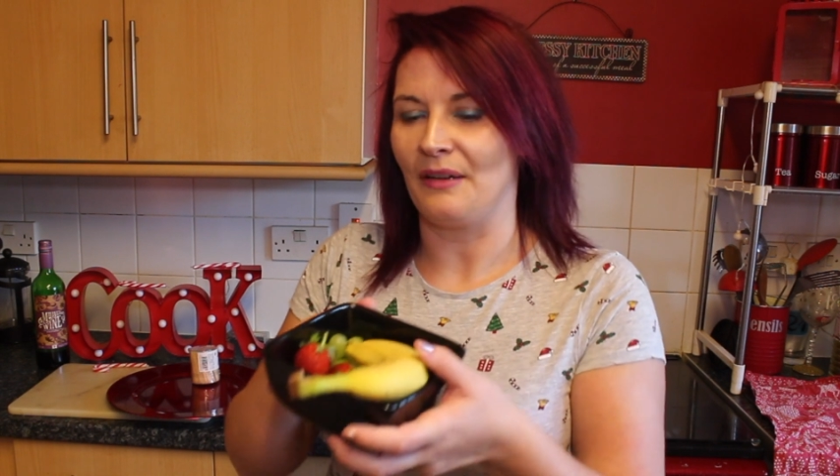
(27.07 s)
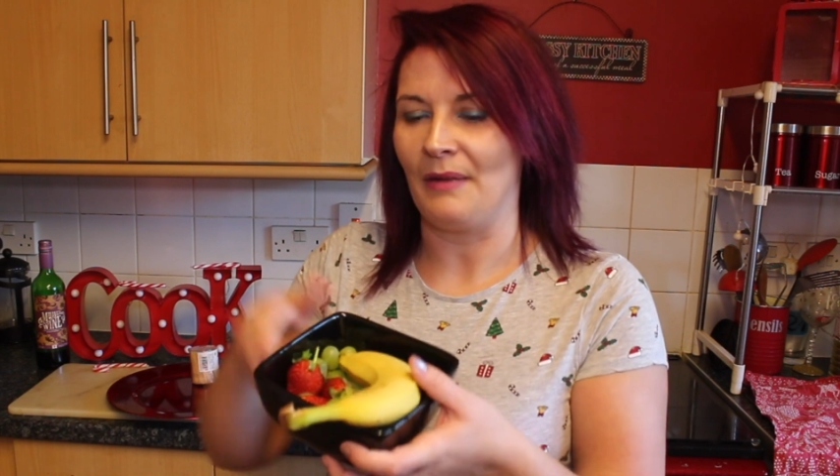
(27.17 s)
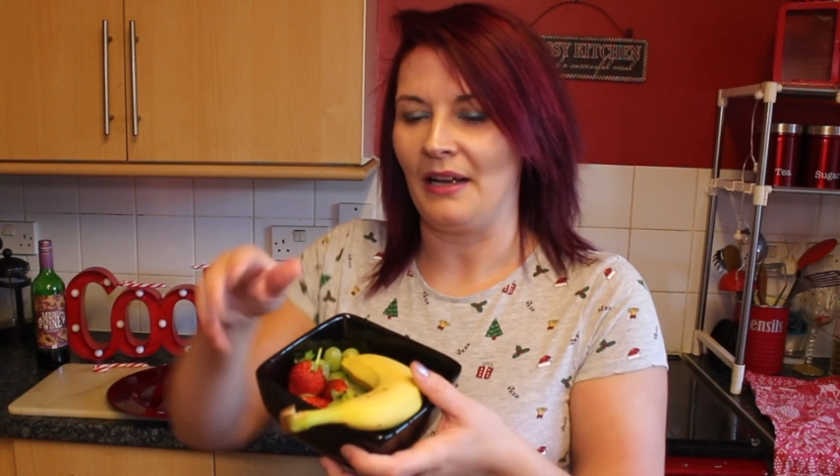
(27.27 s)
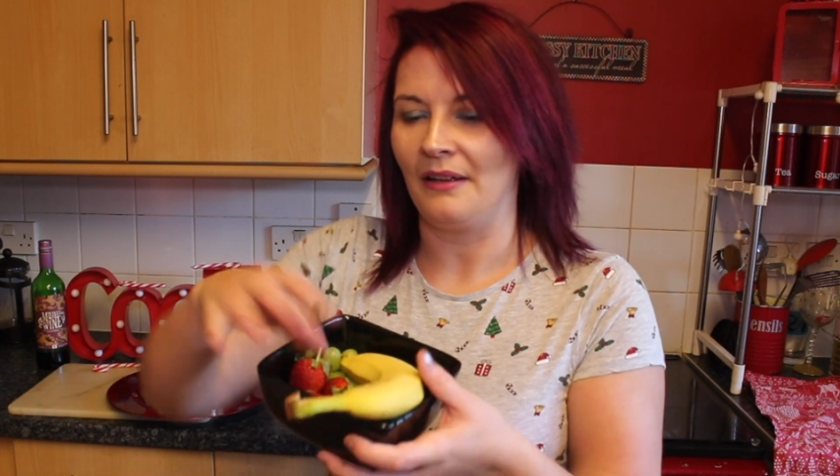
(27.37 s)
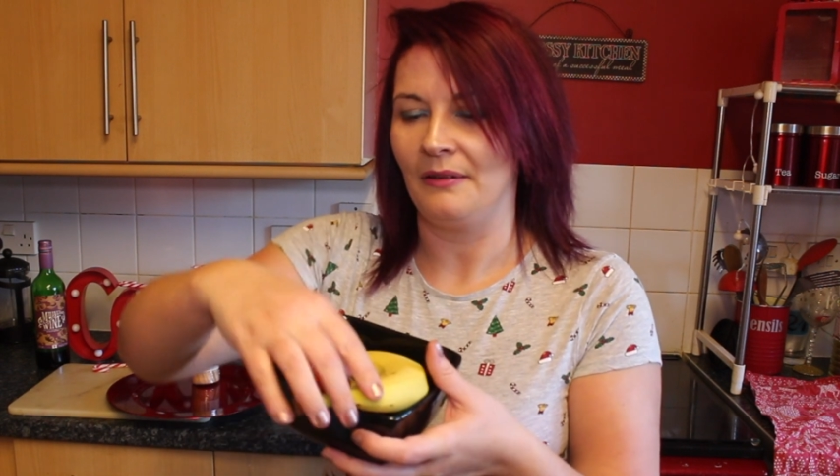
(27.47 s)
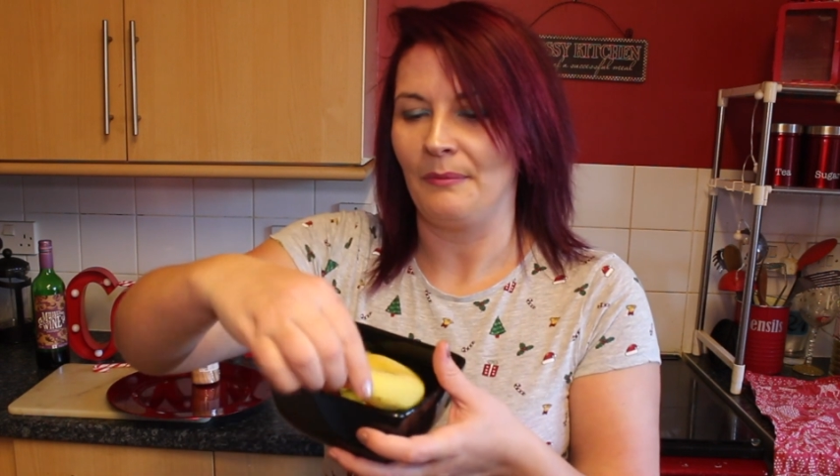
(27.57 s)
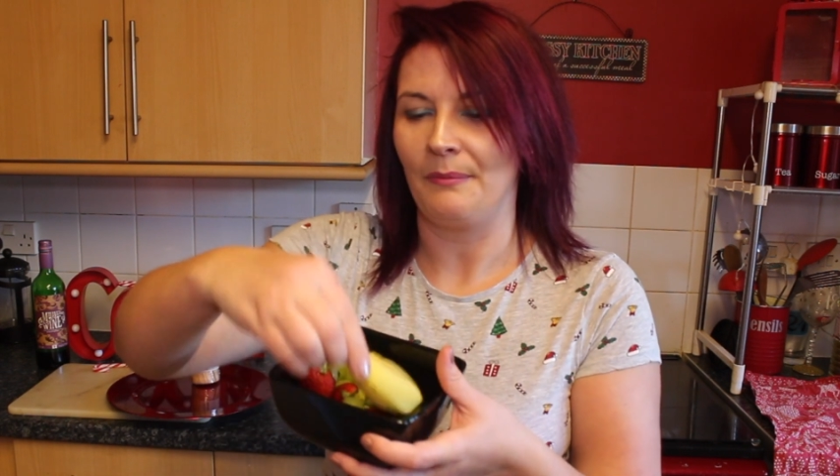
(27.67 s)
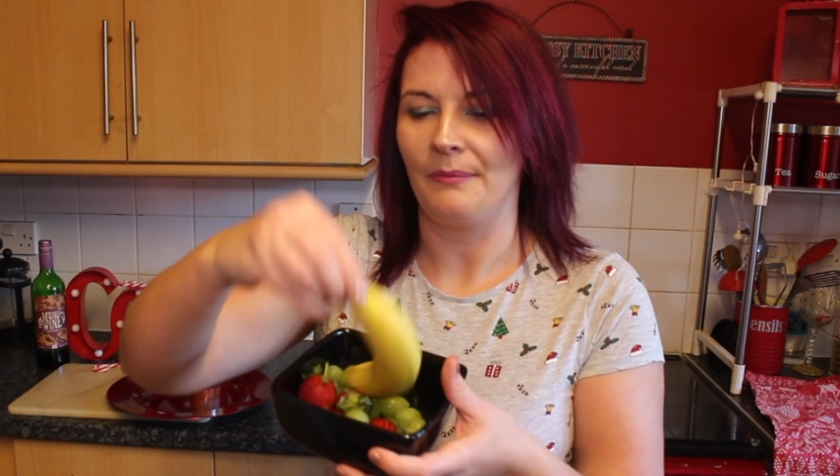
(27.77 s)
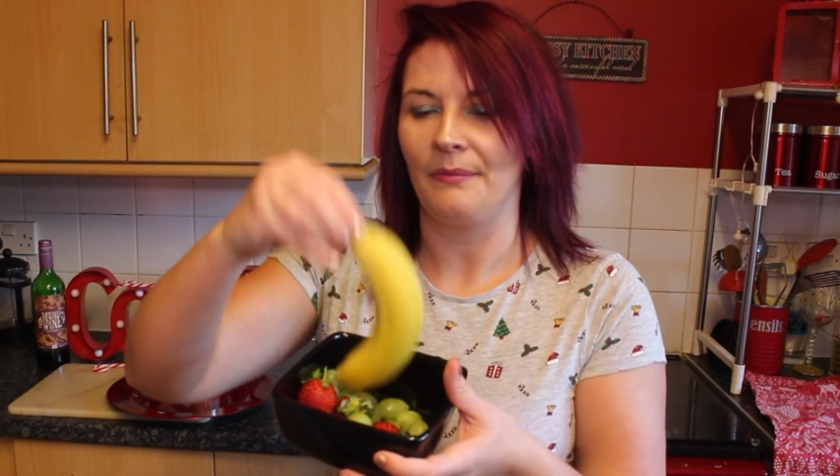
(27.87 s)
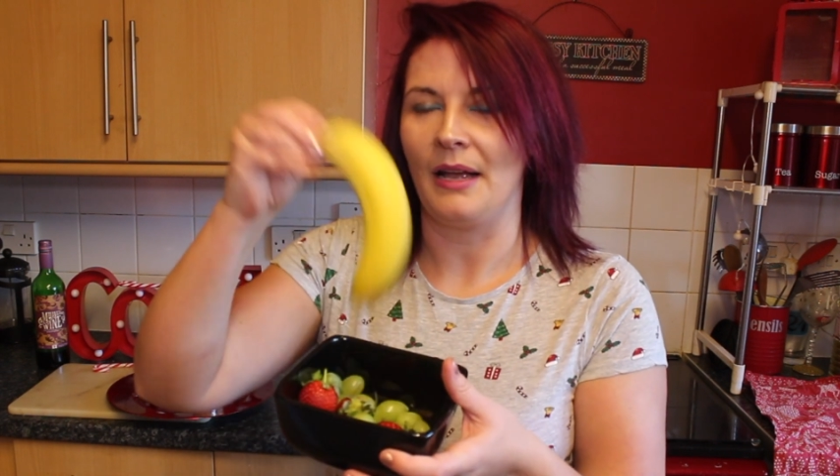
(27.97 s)
some
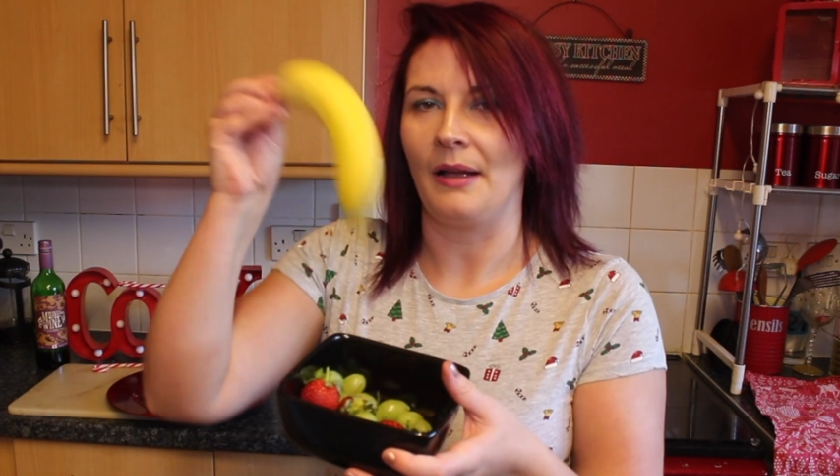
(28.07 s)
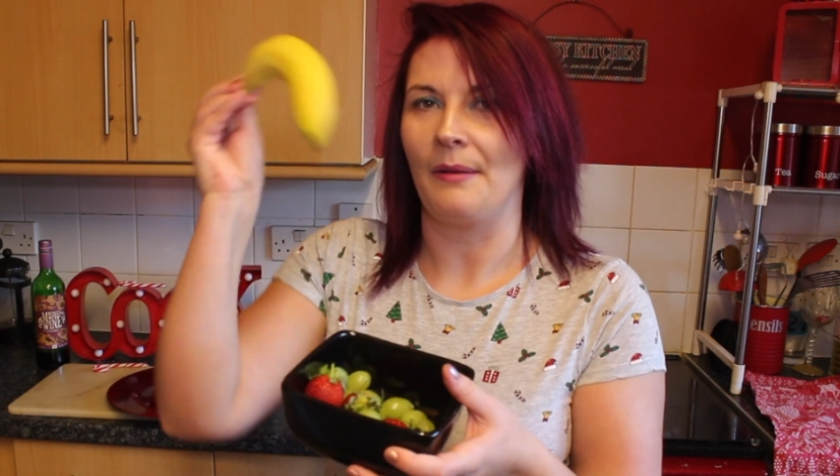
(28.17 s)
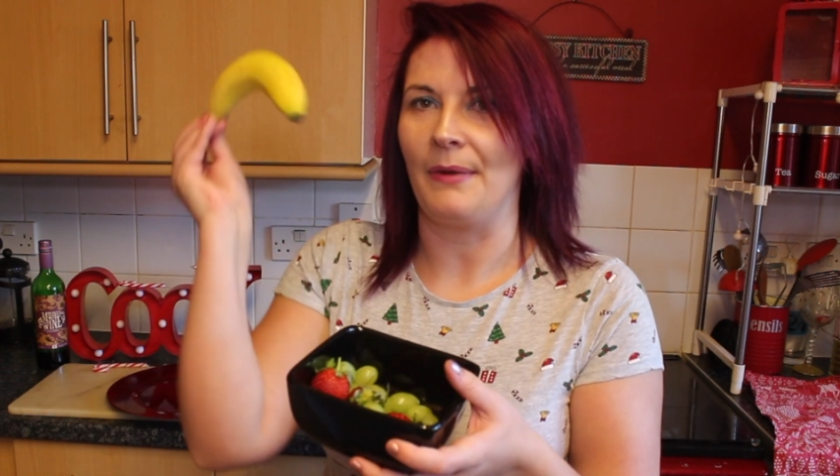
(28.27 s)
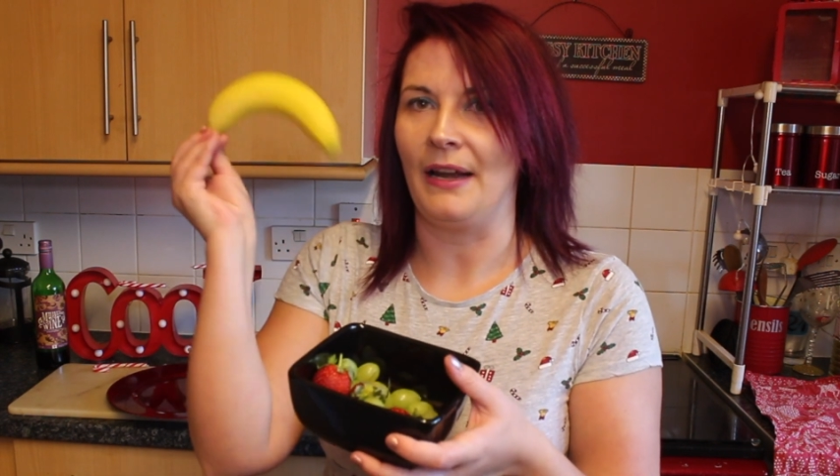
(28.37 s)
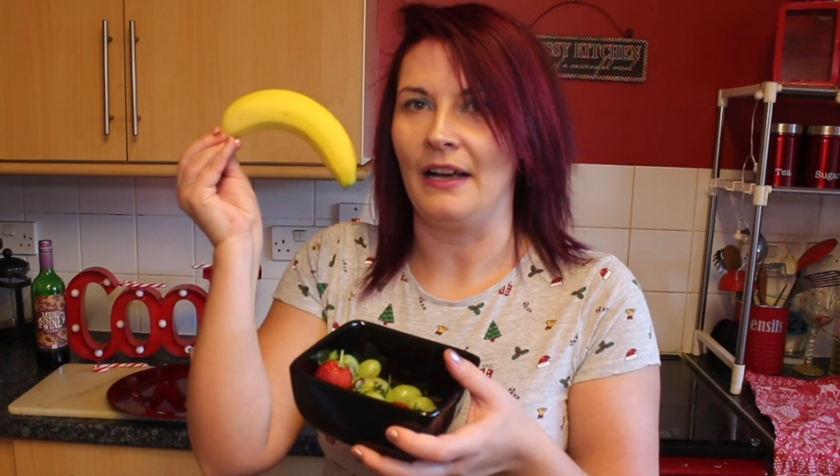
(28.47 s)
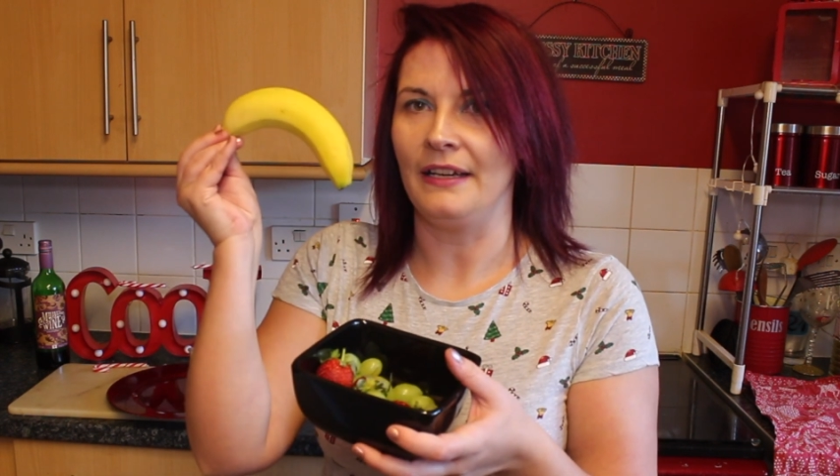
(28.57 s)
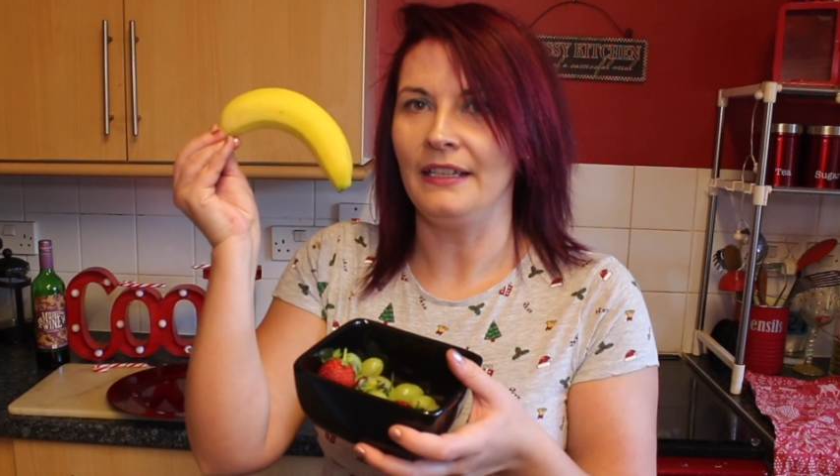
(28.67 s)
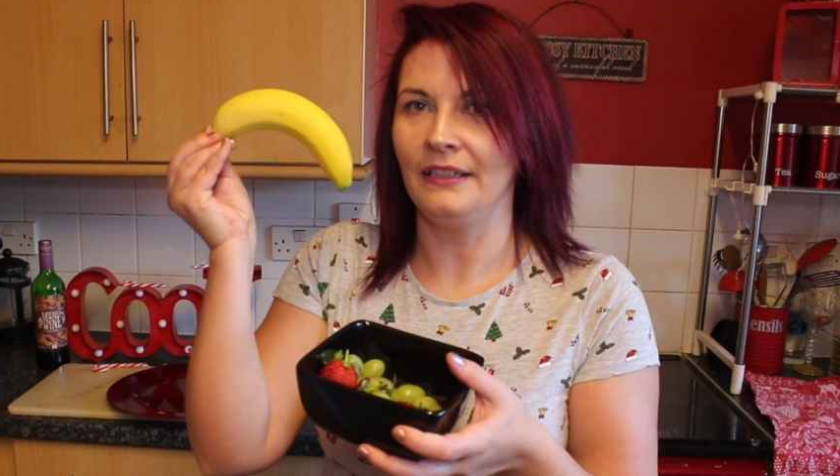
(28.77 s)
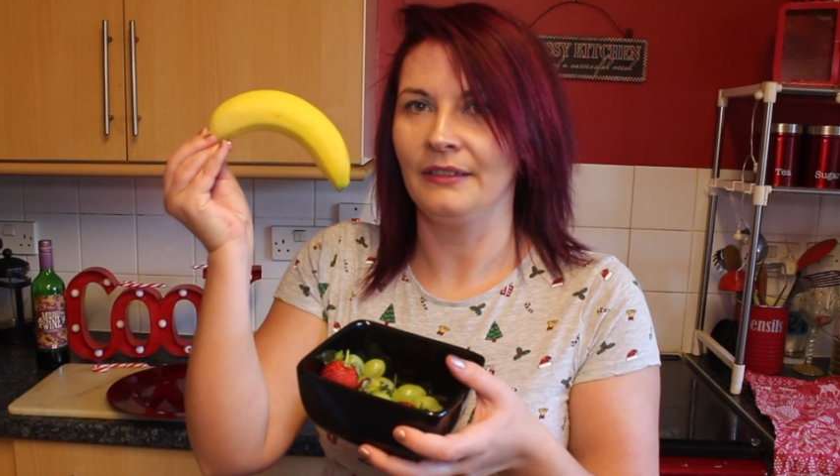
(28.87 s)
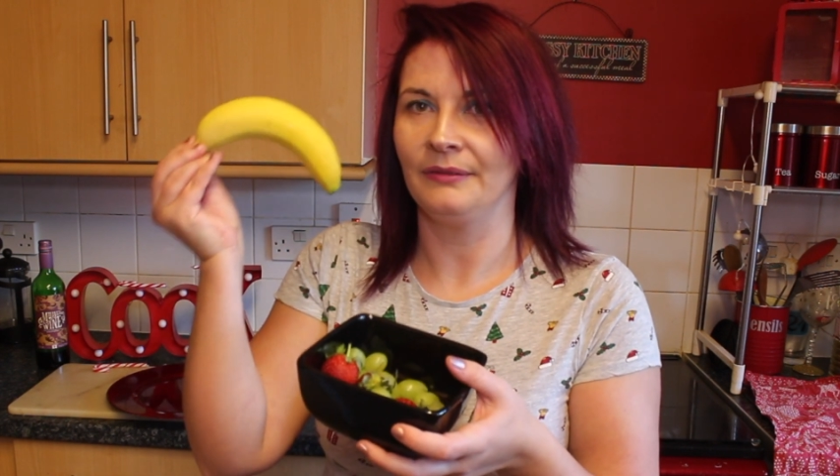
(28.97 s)
banana,